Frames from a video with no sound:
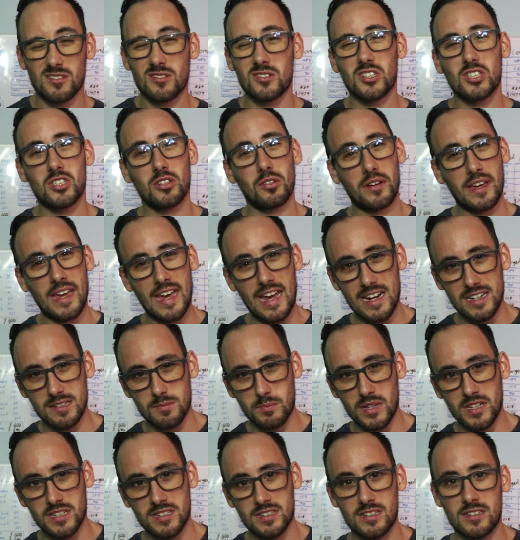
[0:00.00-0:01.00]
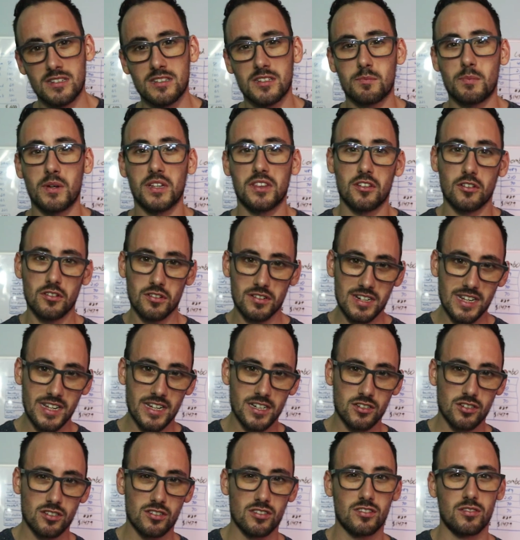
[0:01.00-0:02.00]
They're still cast pistons, but they're
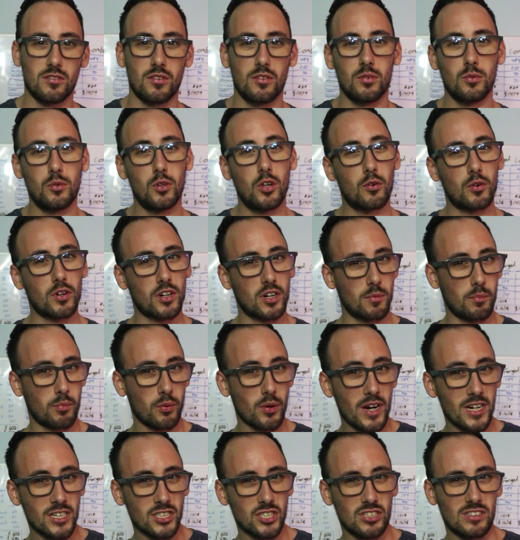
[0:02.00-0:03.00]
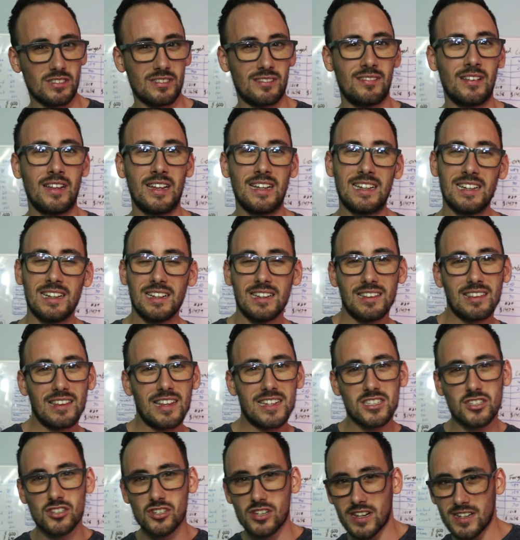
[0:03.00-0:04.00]
dished, so you lower compression,
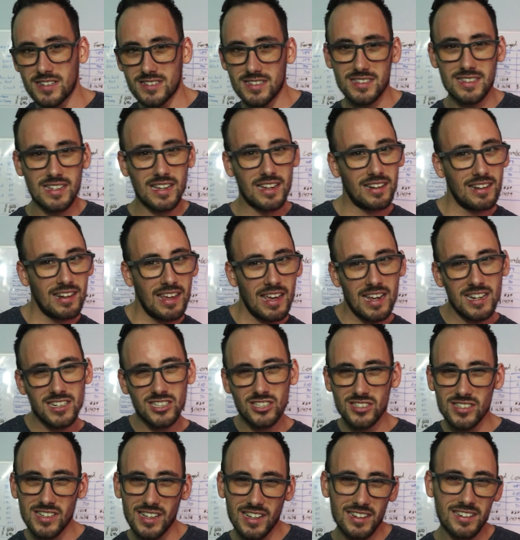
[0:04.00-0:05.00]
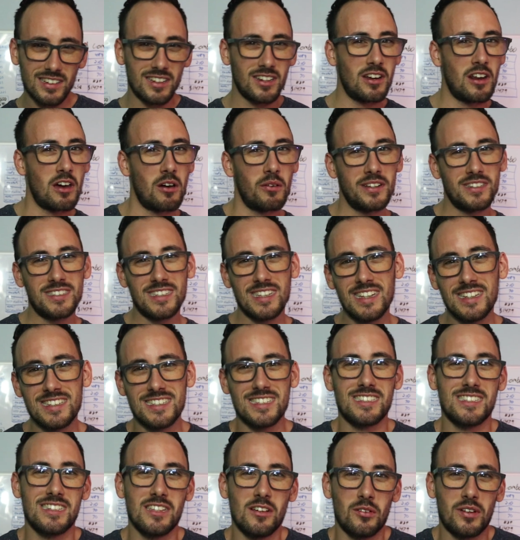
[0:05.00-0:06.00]
less chance of detonation. You know,
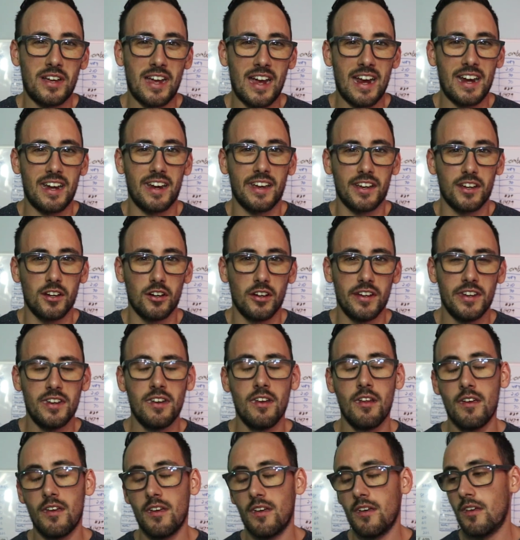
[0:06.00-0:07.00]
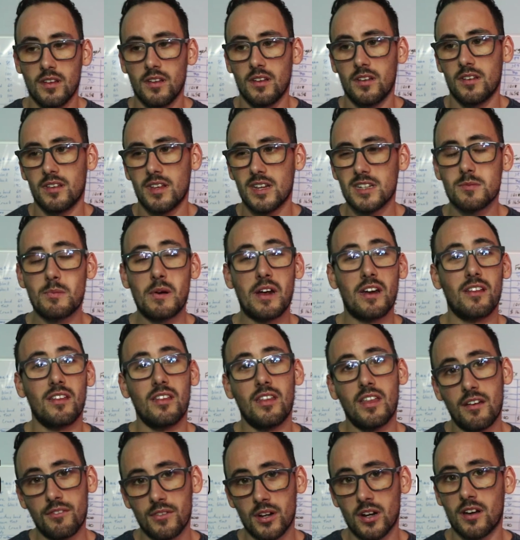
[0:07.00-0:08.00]
it's still kind of good. That's about
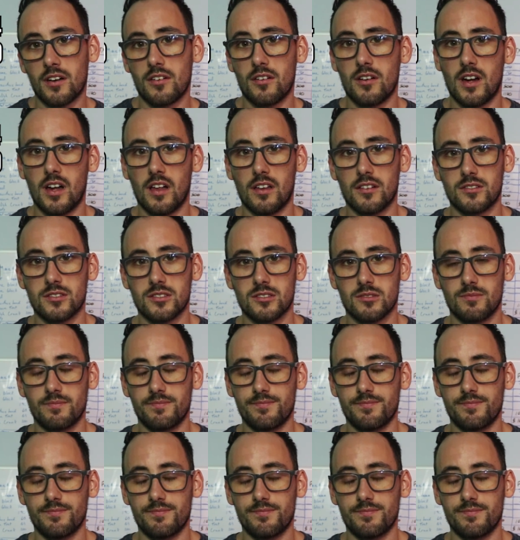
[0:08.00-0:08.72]
$1,100.